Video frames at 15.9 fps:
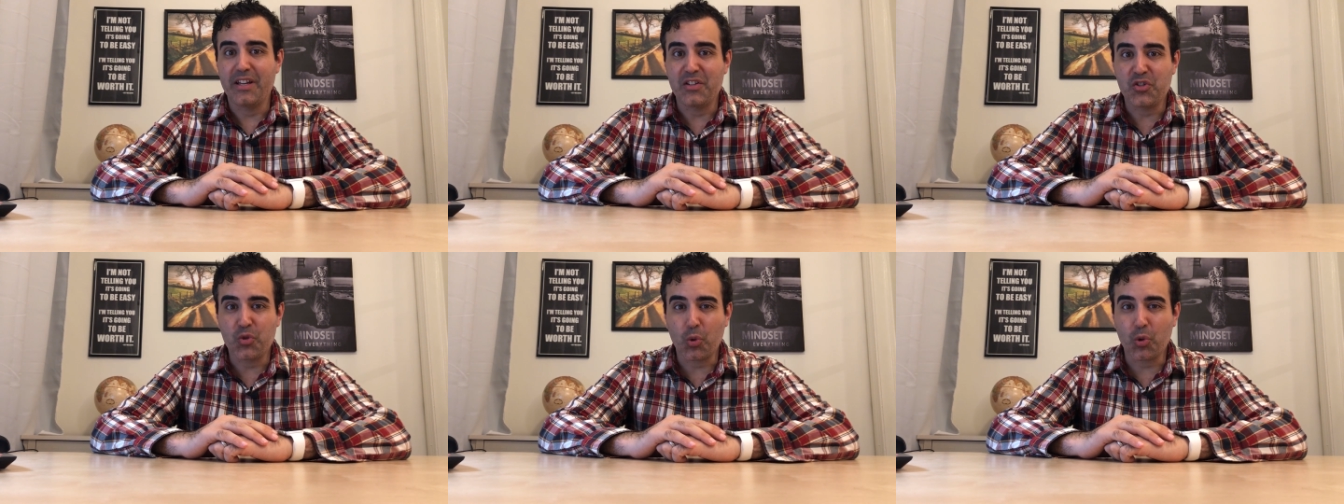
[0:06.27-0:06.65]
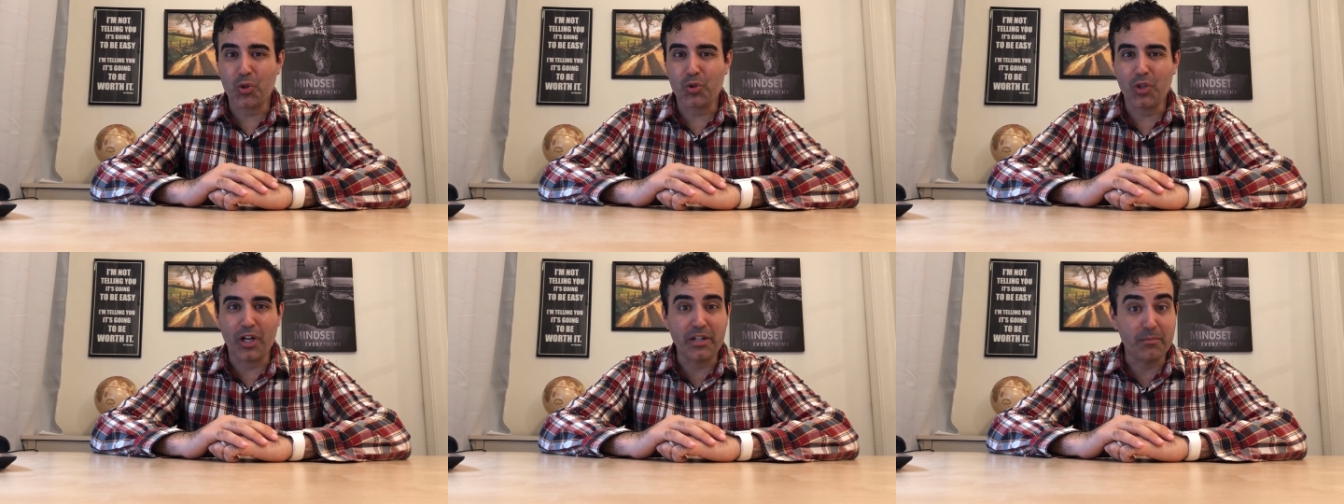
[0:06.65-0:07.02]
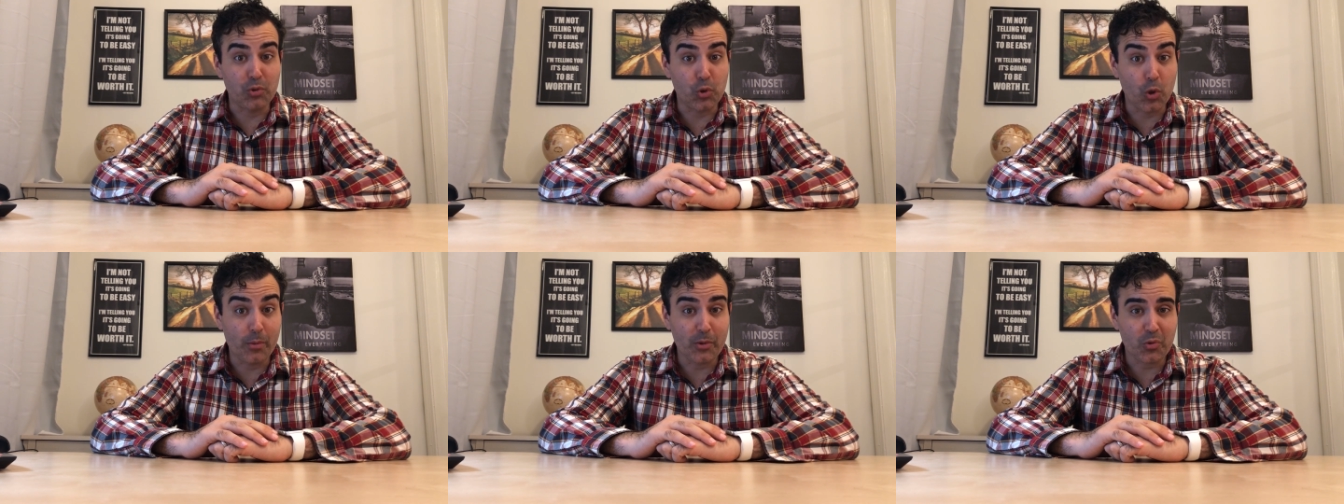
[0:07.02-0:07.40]
historical
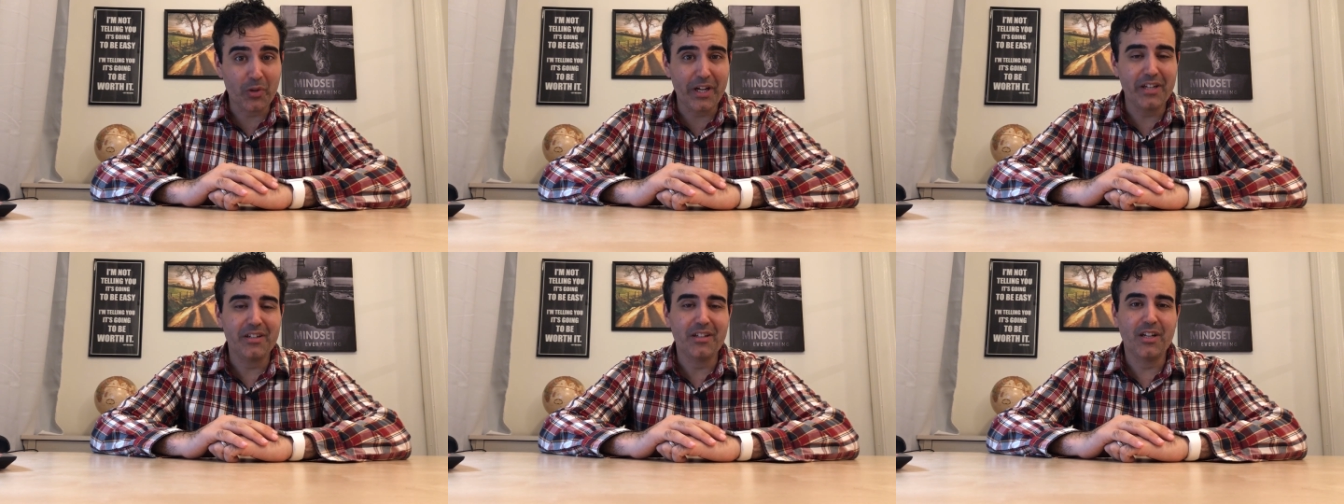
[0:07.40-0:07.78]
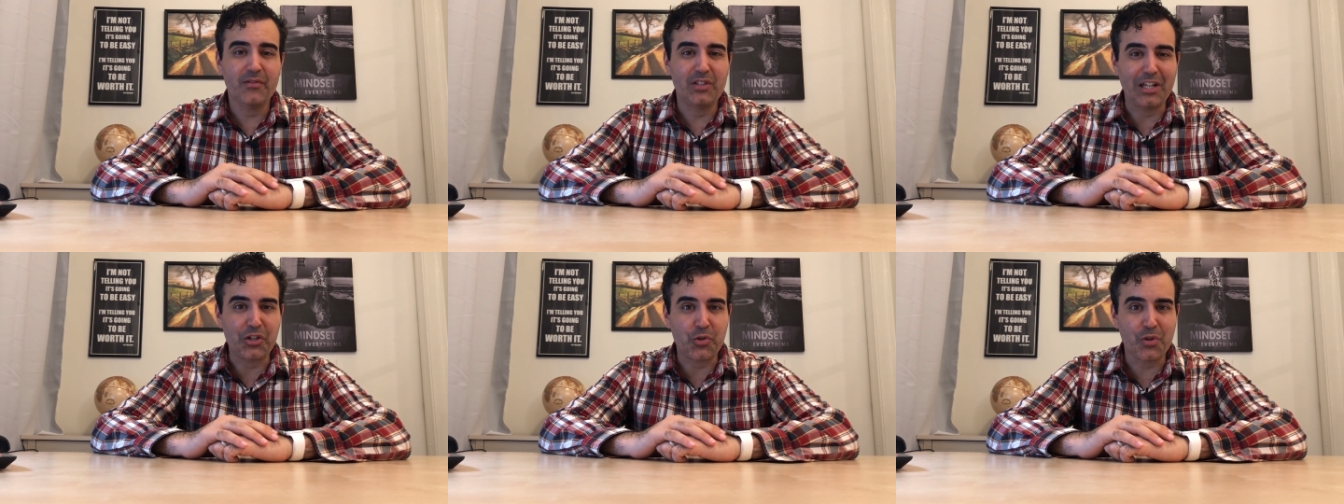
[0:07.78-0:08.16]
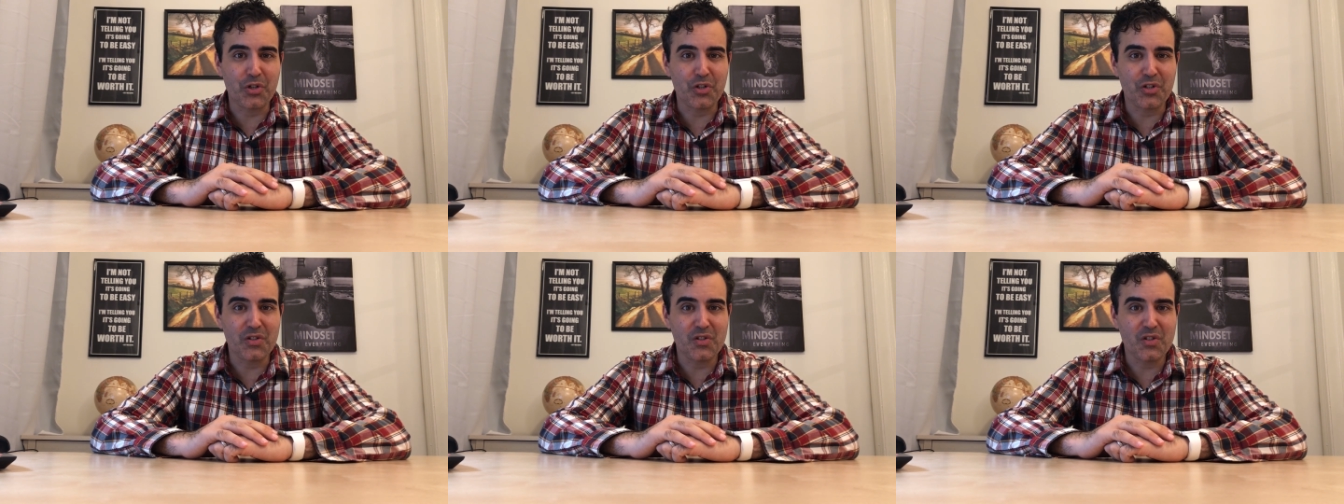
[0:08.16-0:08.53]
unemployment rate of
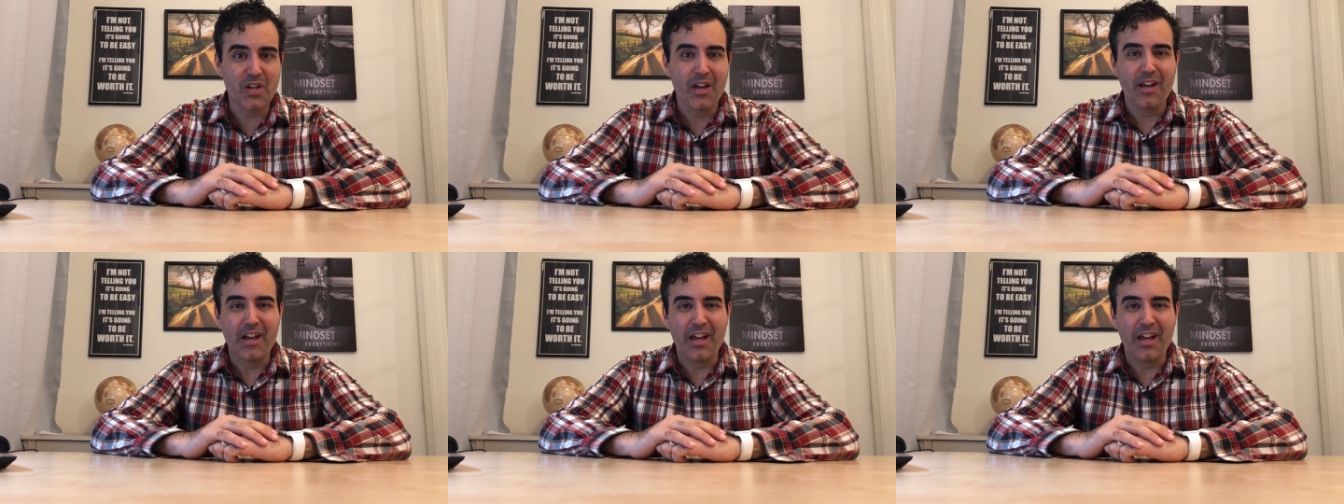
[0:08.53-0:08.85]
electricians,